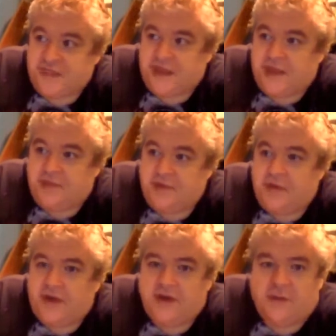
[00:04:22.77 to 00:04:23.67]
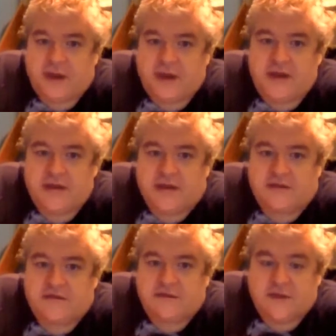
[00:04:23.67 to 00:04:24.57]
And we were on their mailing
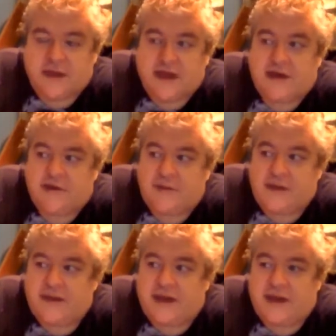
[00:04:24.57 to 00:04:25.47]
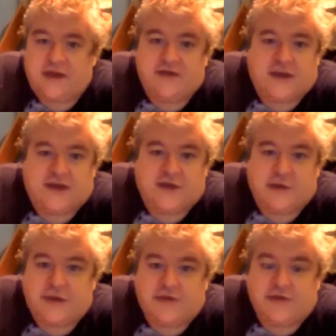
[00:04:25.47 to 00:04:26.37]
list. We got on their mailing, and they sent us
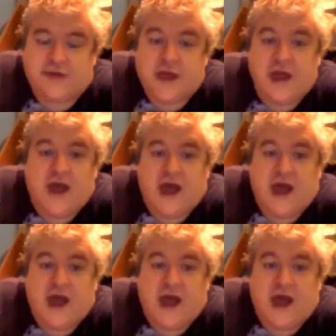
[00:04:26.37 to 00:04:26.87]
coupons for stuff.